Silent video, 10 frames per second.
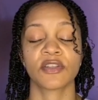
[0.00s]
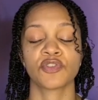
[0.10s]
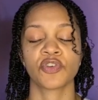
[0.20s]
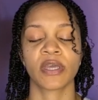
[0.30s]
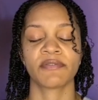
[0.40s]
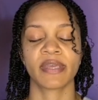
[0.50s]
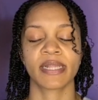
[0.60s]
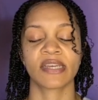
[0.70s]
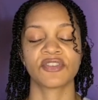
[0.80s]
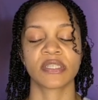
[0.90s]
enjoy fake
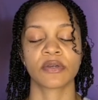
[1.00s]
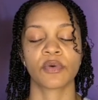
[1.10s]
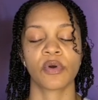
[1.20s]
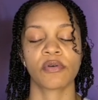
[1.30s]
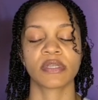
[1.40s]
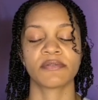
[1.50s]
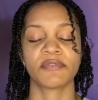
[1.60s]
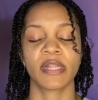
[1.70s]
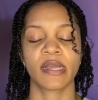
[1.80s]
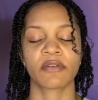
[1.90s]
lashes and go out and
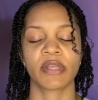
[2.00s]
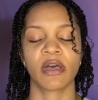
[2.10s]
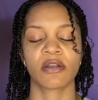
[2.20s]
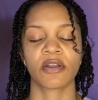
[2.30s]
feel like a real hot